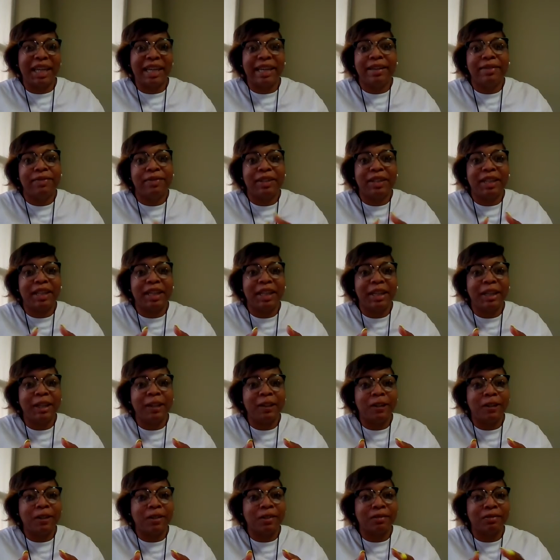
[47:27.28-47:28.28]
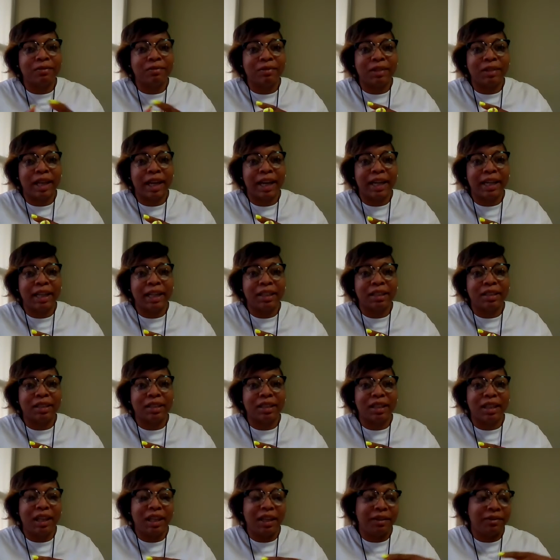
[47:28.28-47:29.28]
even here, like
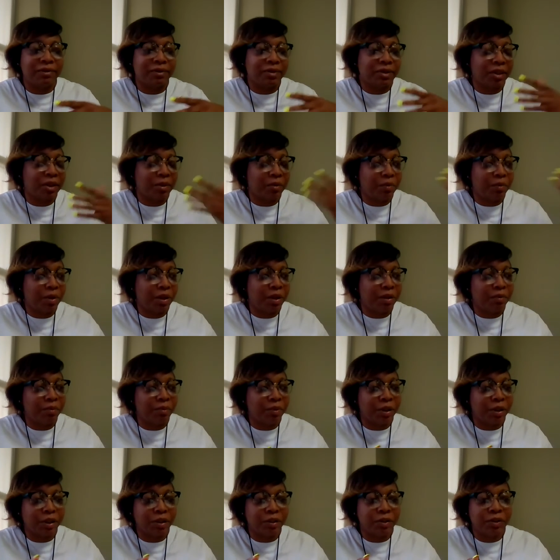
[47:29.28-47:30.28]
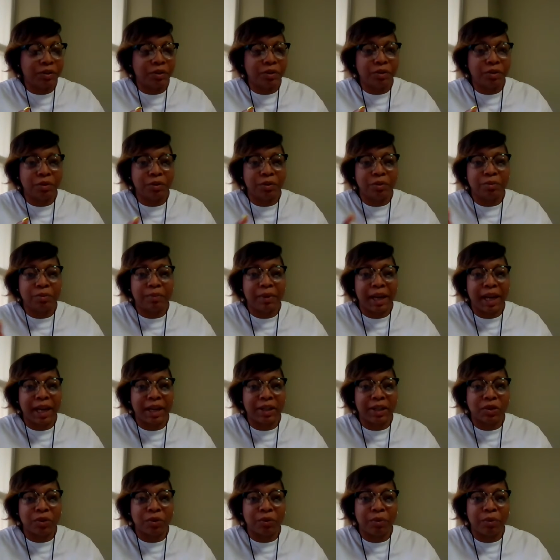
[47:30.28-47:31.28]
if someone were to
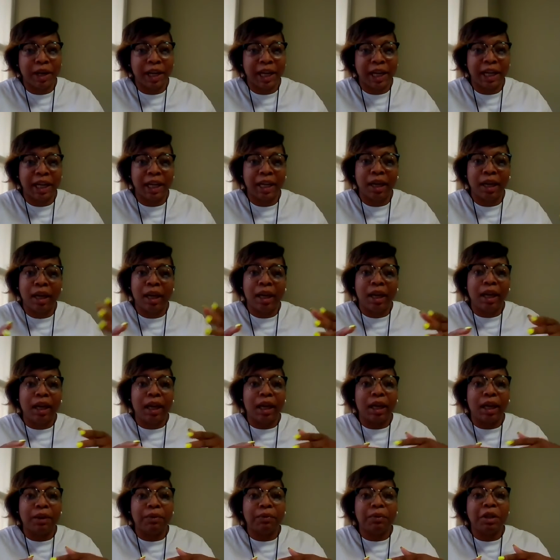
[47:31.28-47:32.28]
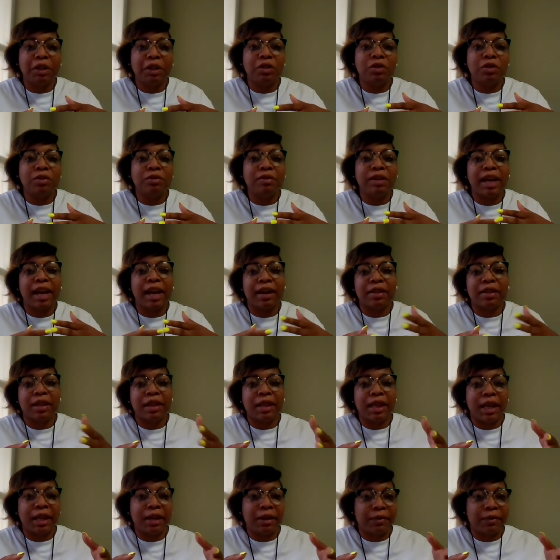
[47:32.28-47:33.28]
pass away, and we do gather
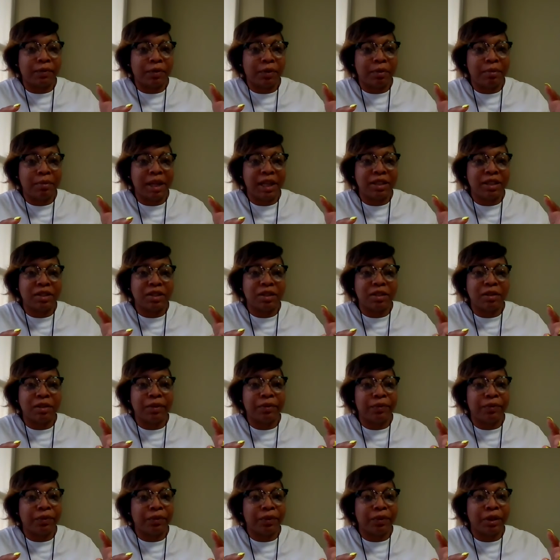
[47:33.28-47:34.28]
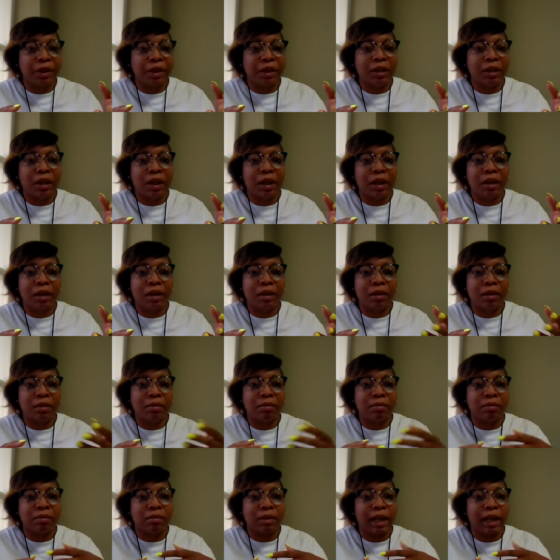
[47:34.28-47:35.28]
that information up front,
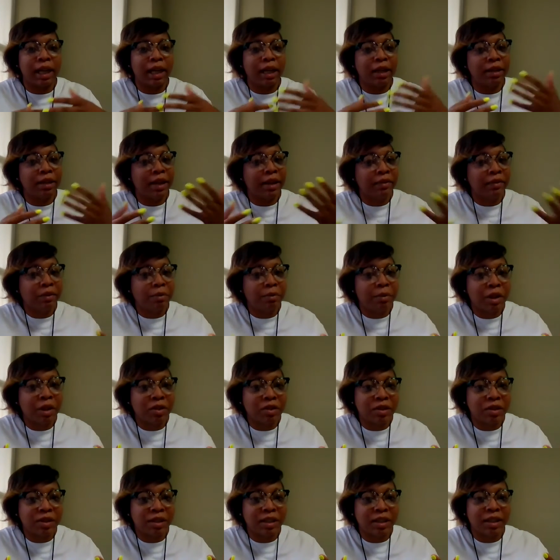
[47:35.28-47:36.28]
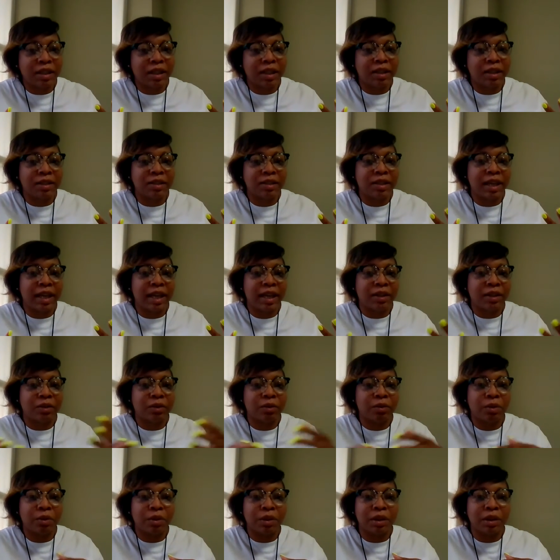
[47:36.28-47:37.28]
hey, you have an emergency contact,
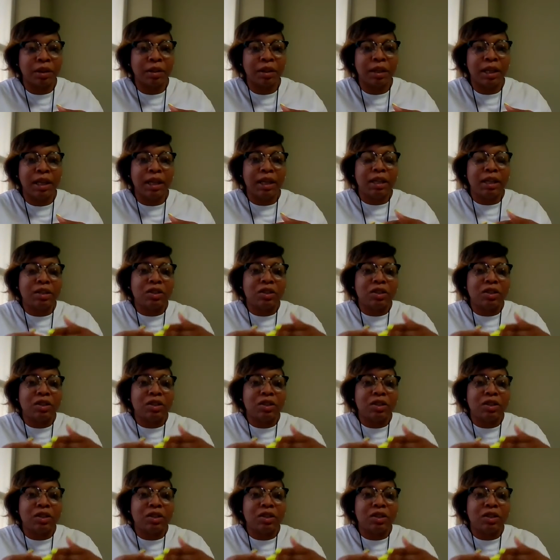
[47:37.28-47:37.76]
or